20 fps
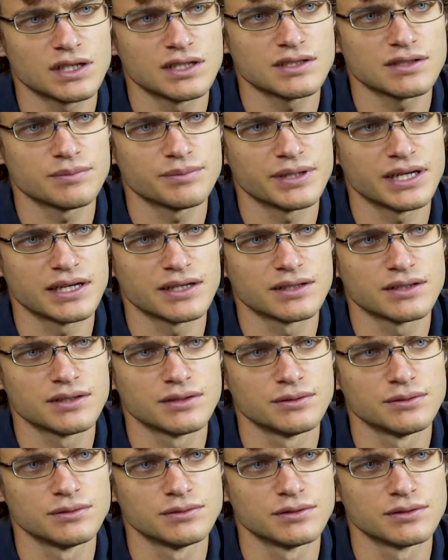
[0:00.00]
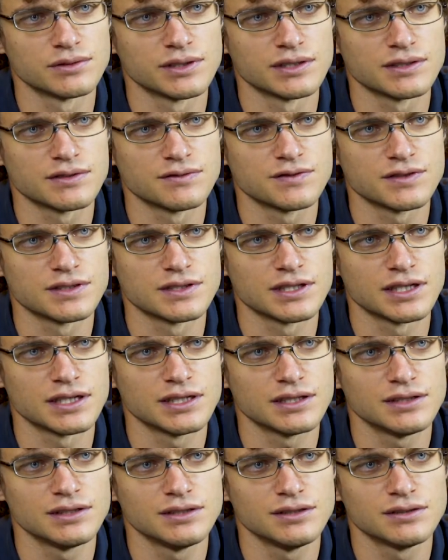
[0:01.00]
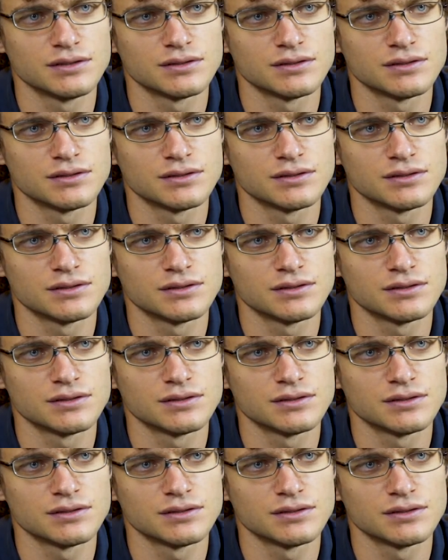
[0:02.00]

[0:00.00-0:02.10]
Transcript: ties it back to the rest of society.